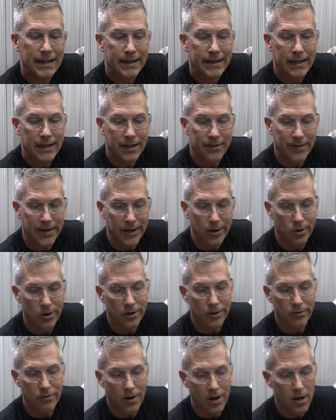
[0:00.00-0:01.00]
that if I ordered
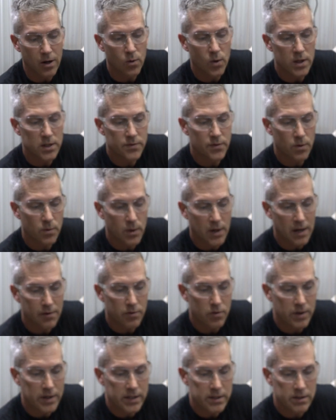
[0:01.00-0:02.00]
the wrong ones for whatever
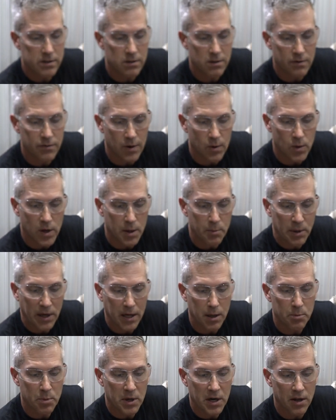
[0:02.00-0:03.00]
reason, or if I want to pick
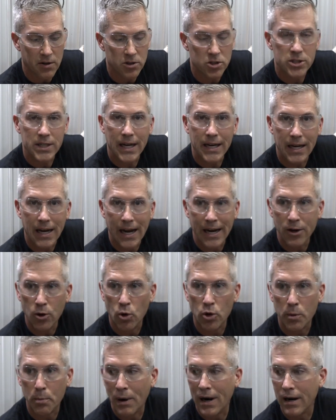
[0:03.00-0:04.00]
up another set, I know
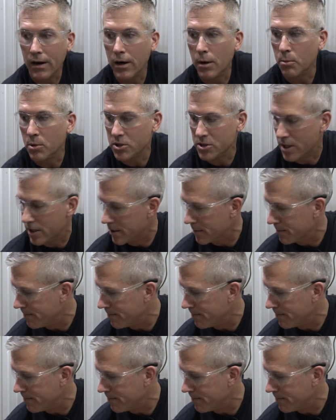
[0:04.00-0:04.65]
the part numbers on them.